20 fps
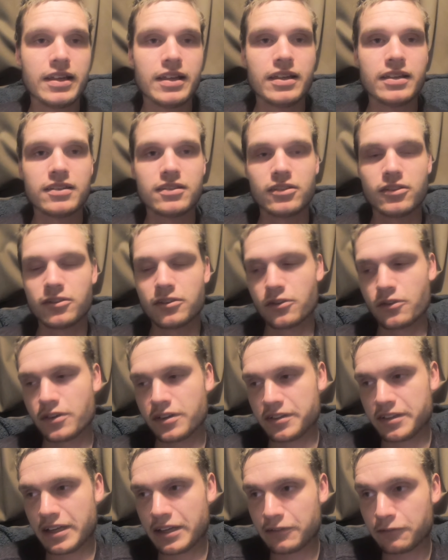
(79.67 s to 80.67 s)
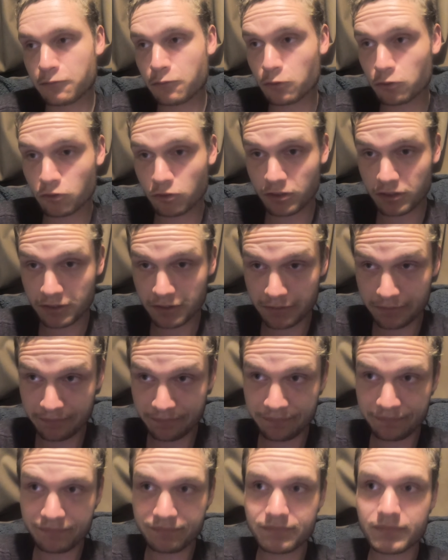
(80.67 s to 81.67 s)
so quite unfortunate.
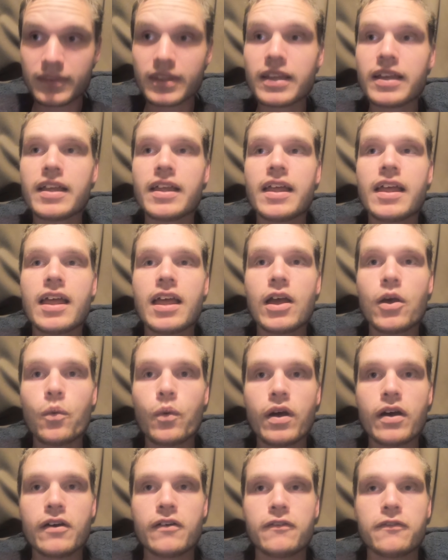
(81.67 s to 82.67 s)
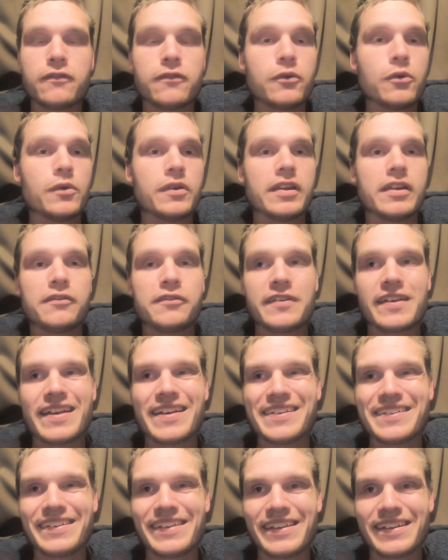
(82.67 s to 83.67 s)
Well, for
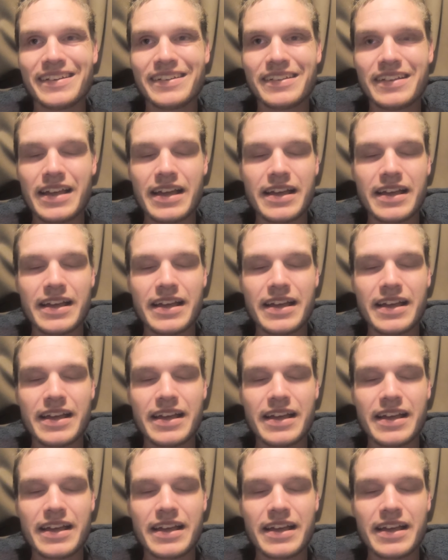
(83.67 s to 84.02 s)
Lithuania,